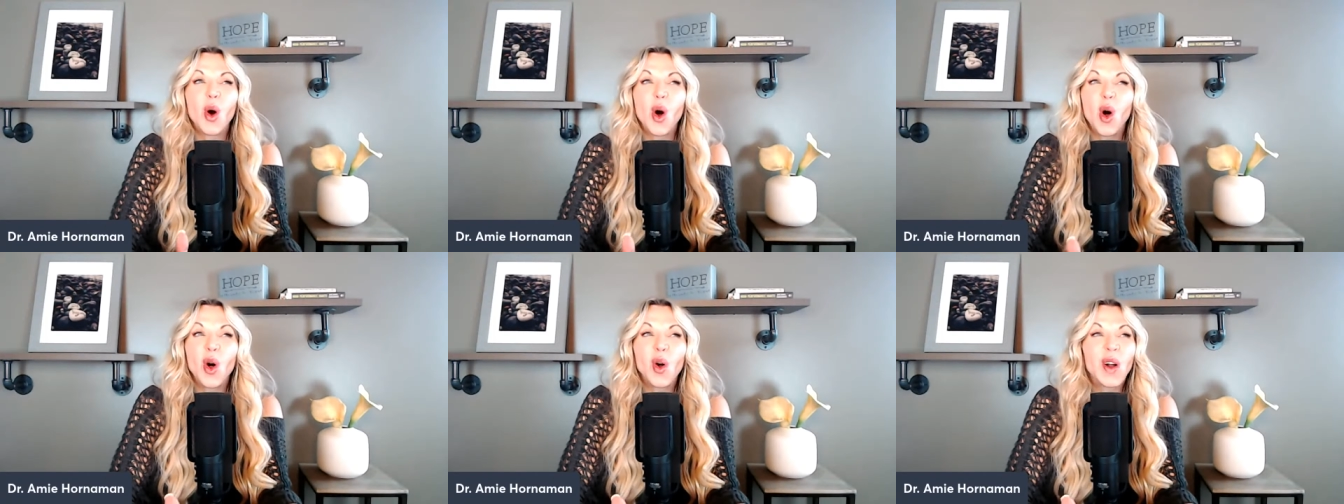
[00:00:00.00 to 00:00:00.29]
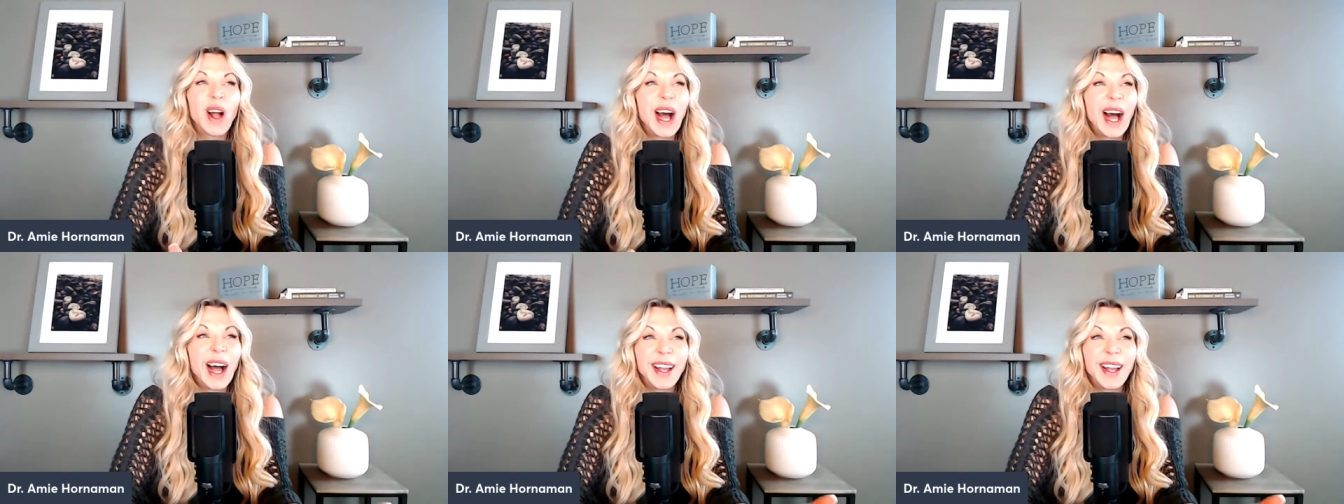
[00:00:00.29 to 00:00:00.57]
all
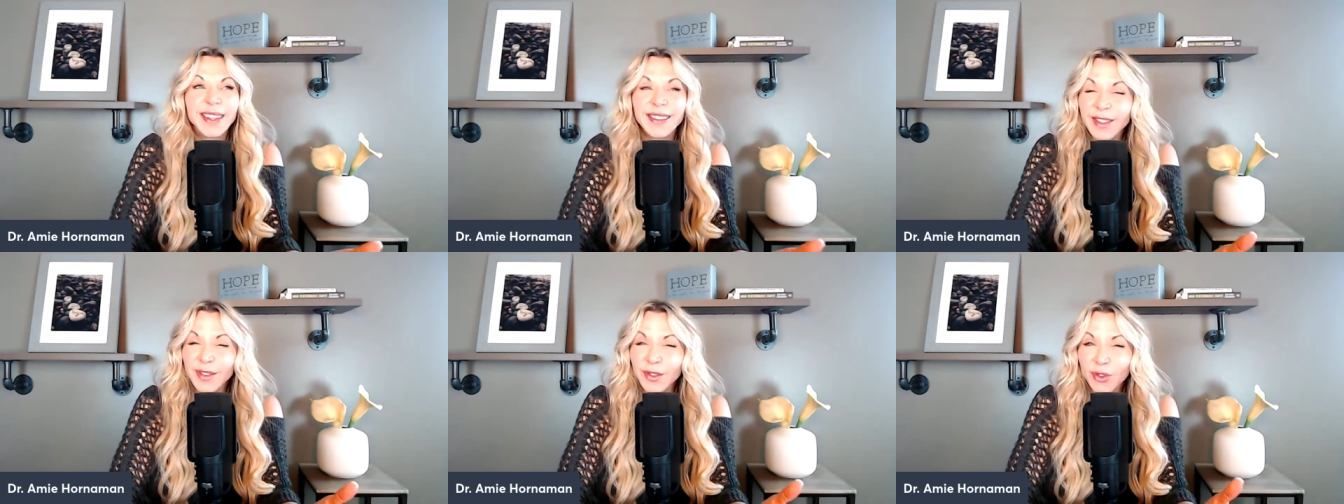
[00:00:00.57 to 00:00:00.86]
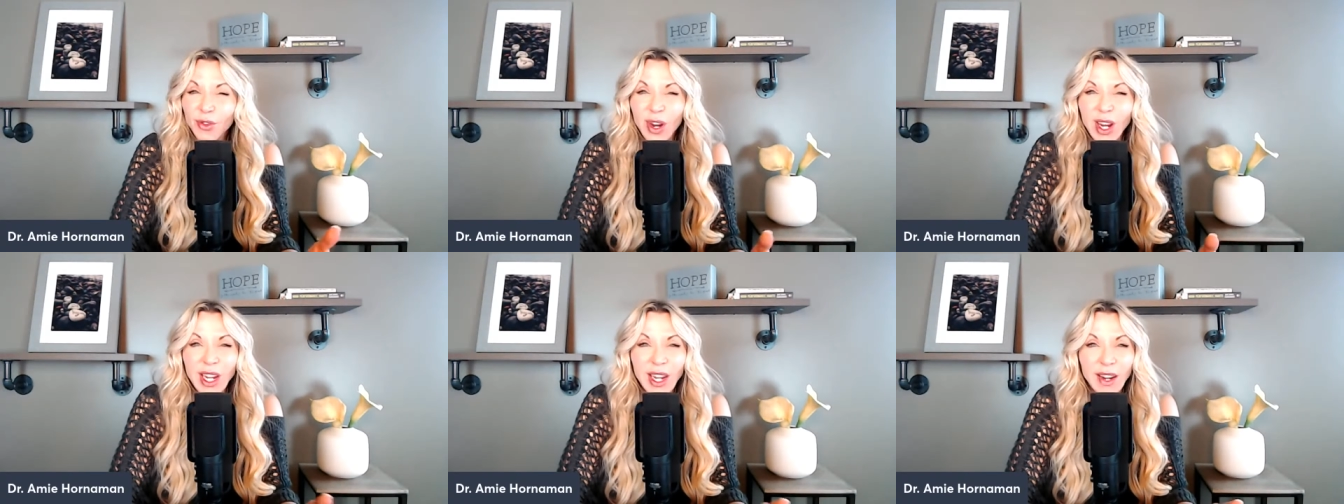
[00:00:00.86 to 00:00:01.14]
kinds of
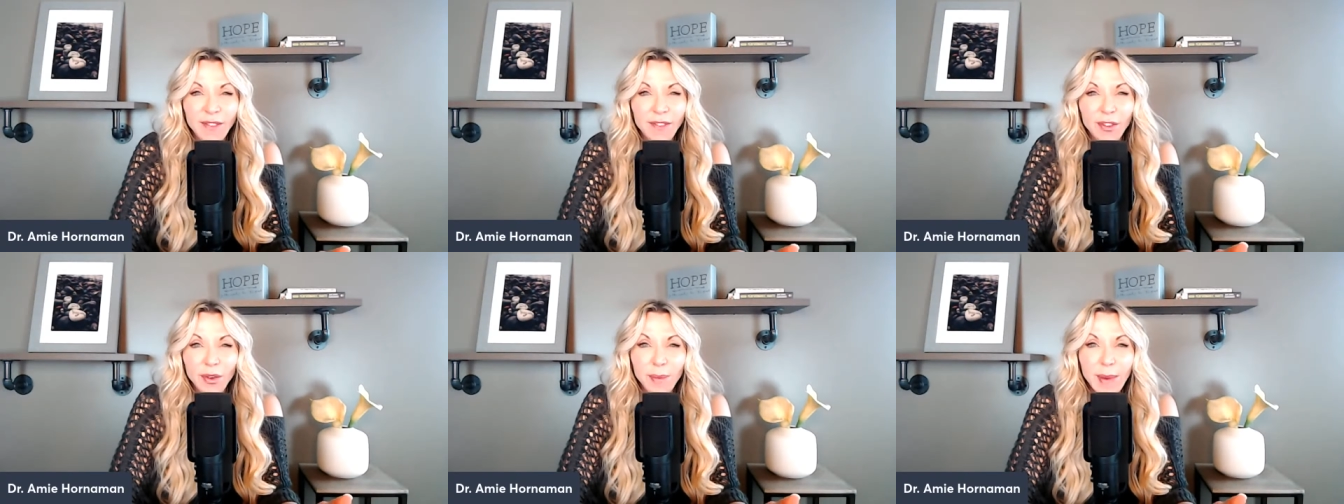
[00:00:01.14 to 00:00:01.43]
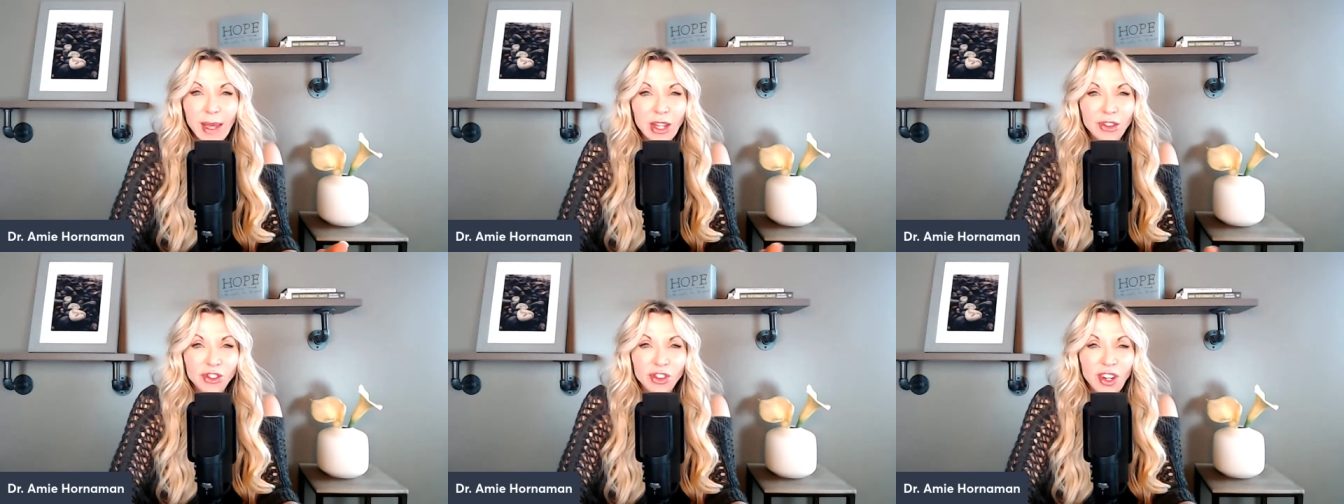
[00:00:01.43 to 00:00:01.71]
great
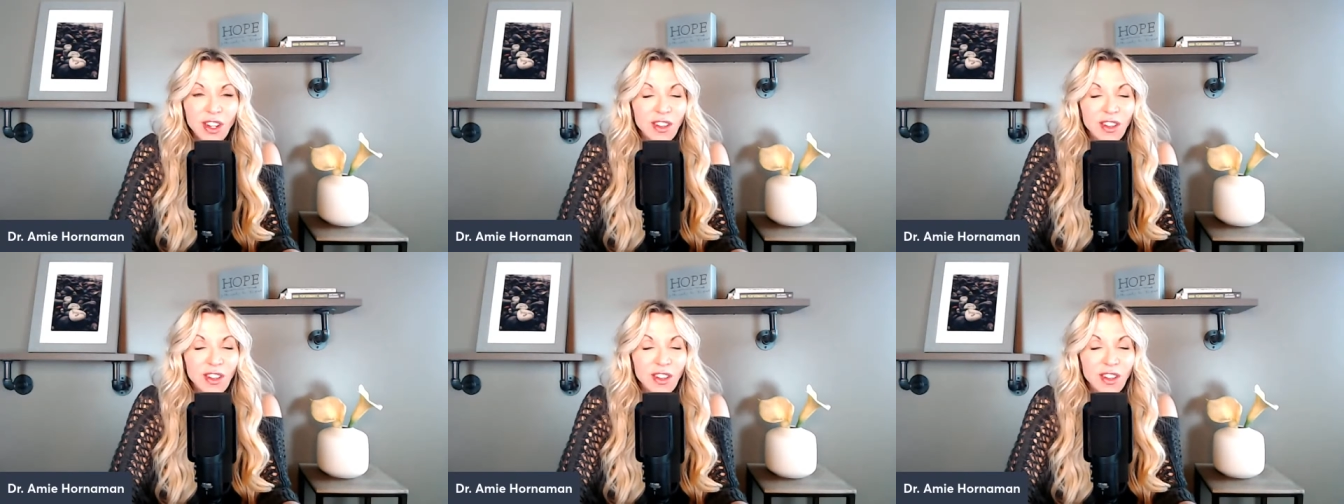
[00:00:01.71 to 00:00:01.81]
information.